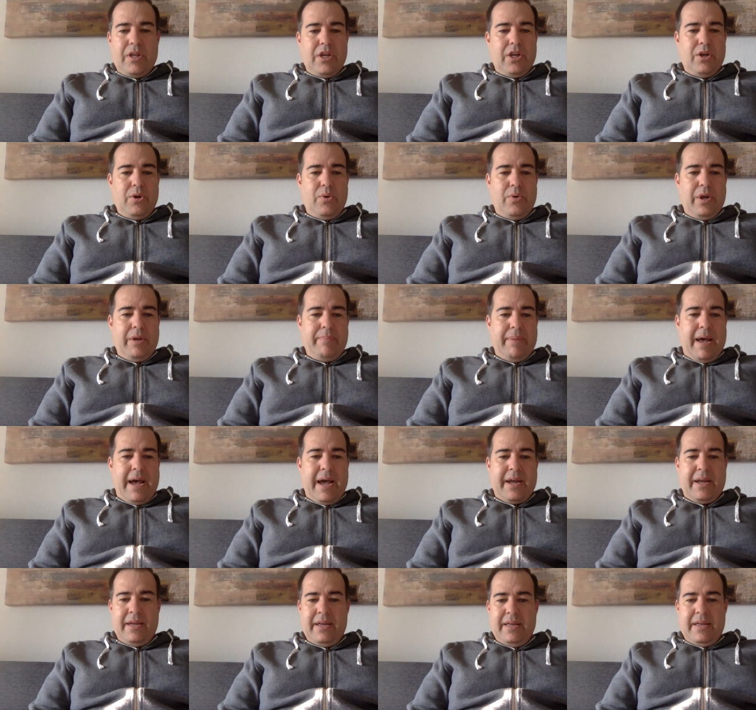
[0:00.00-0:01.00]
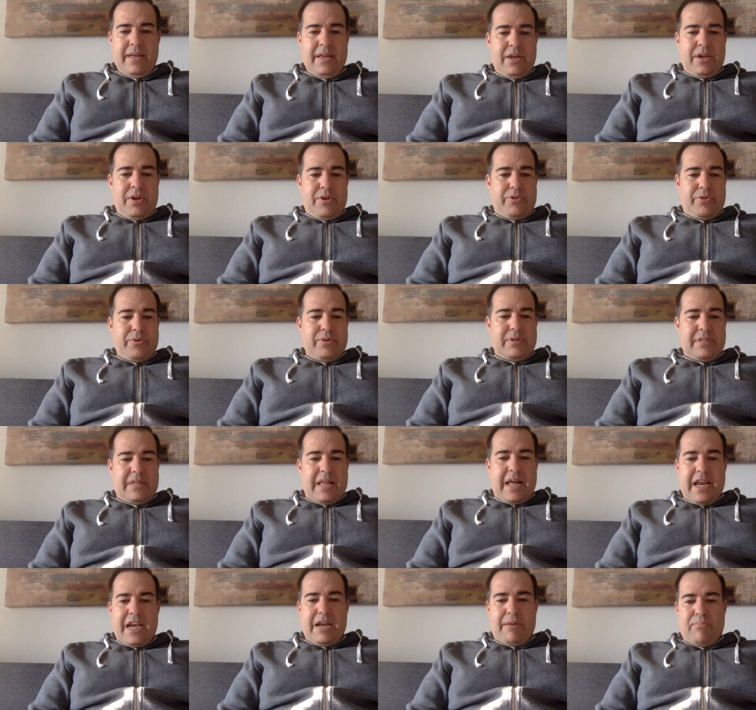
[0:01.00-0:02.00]
going back through
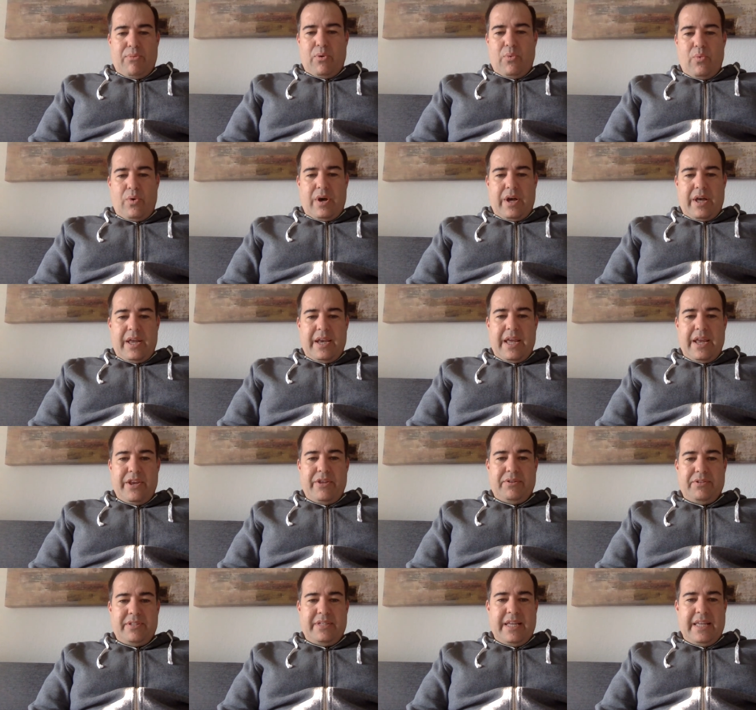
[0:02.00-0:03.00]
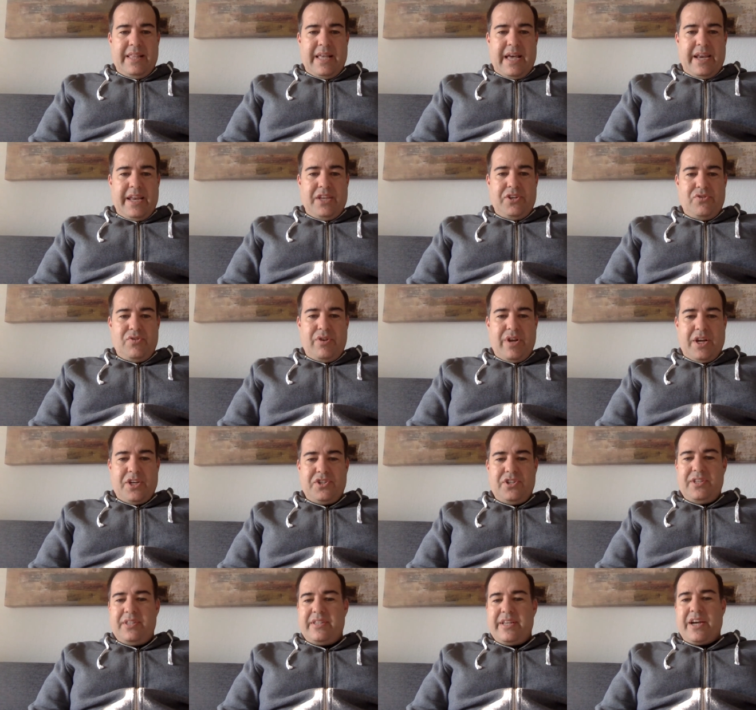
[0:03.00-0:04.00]
slide number 1, and you'll see that
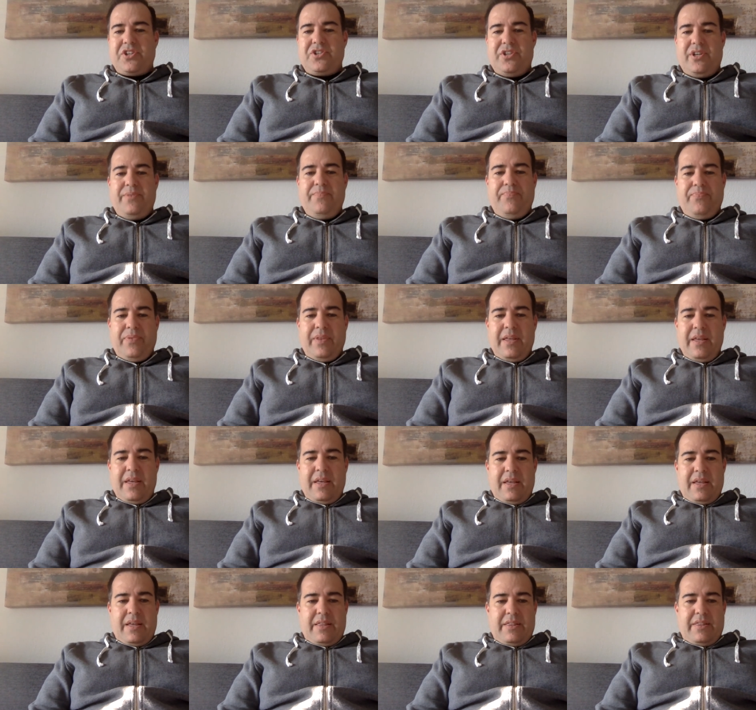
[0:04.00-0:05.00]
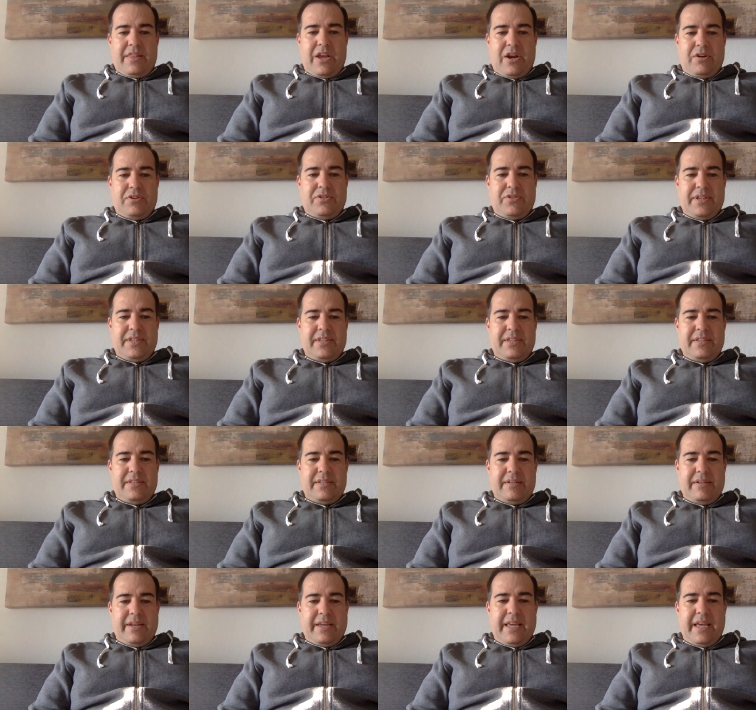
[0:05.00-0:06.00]
introduction section there. So this
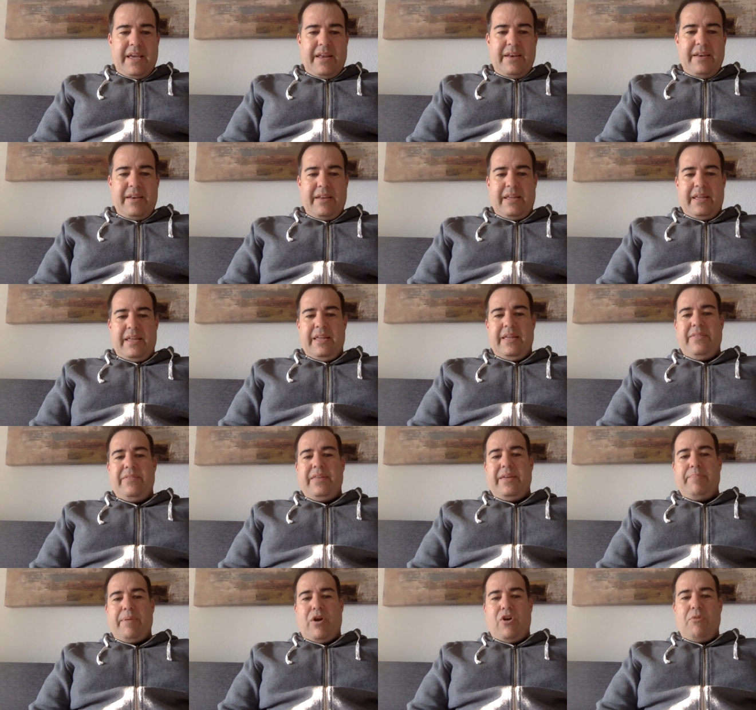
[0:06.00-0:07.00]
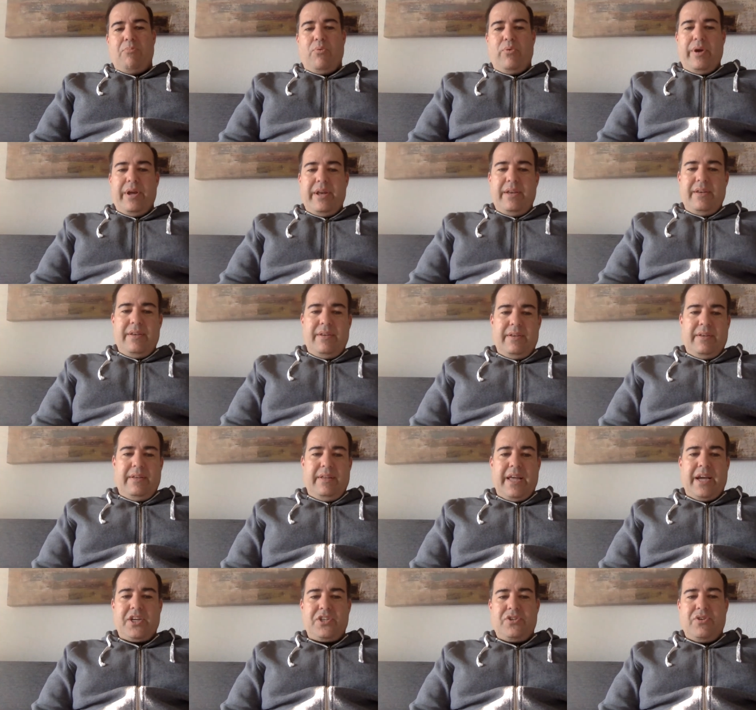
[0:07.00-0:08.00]
is, again, in the PowerPoint
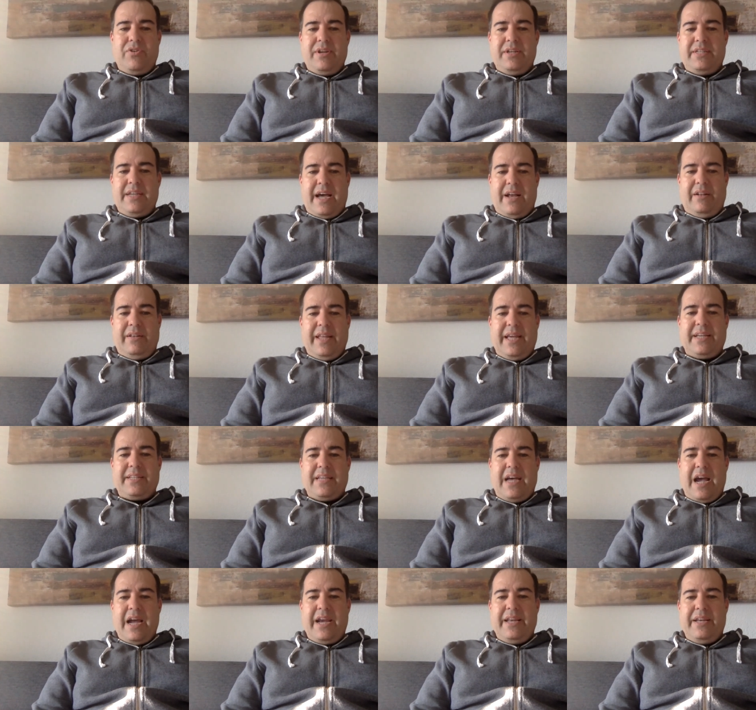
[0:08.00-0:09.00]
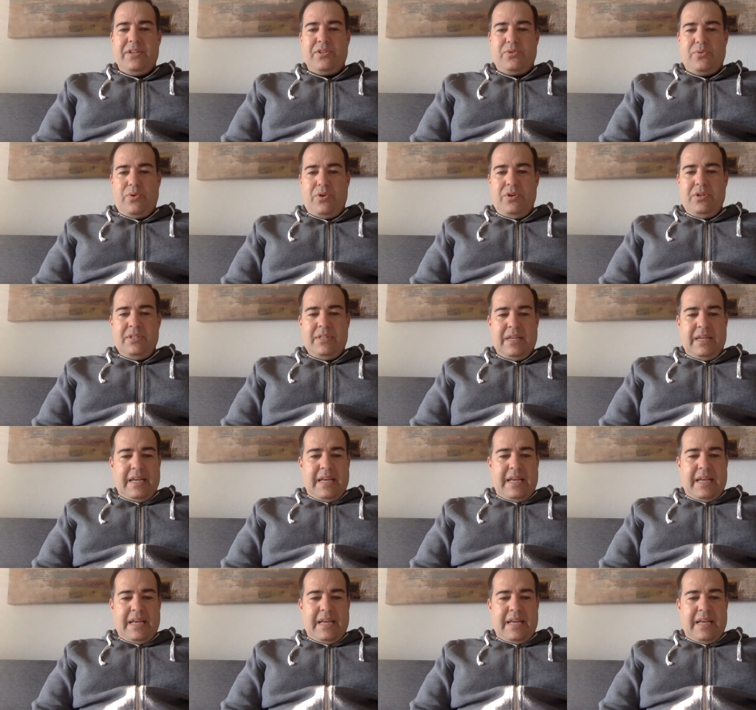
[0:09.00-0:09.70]
lecture entitled Anxiety Disorders.